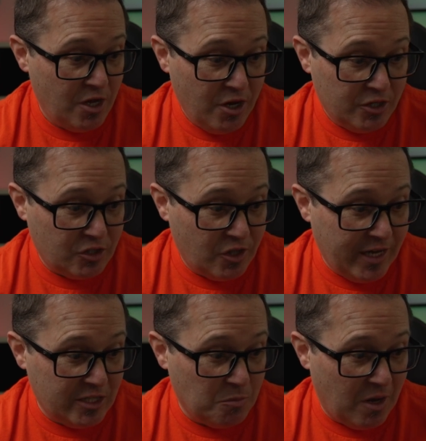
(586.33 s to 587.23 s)
So
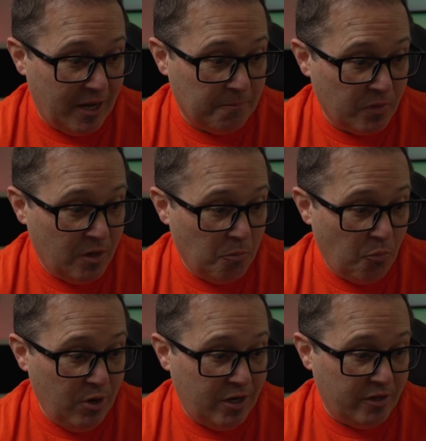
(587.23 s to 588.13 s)
there's my
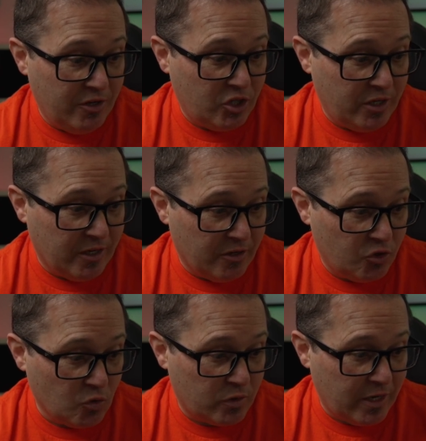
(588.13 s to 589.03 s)
preconditioning
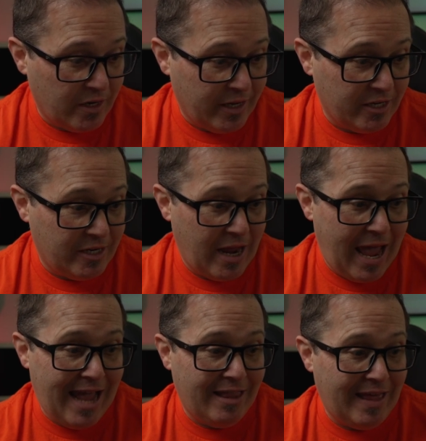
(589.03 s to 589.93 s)
shortcut, and I could
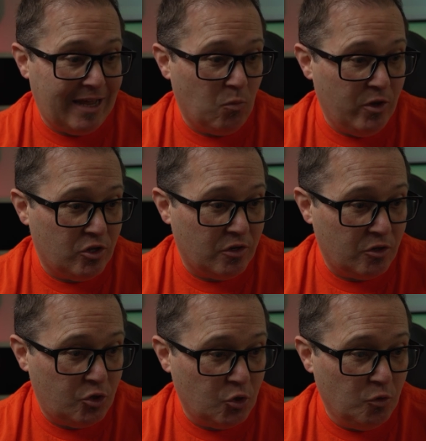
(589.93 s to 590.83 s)
add that widget
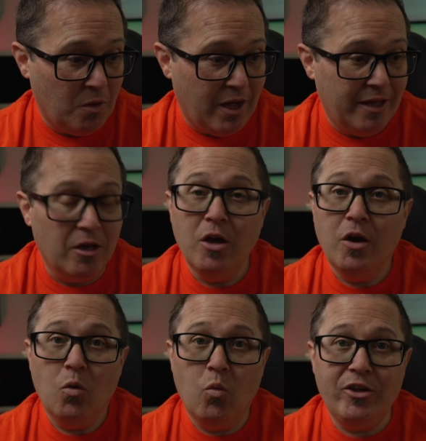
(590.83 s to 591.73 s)
to my
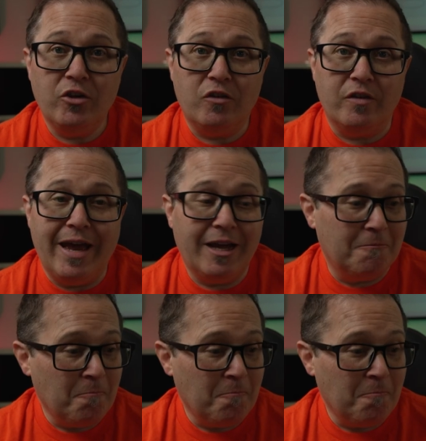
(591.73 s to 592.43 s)
widget stack.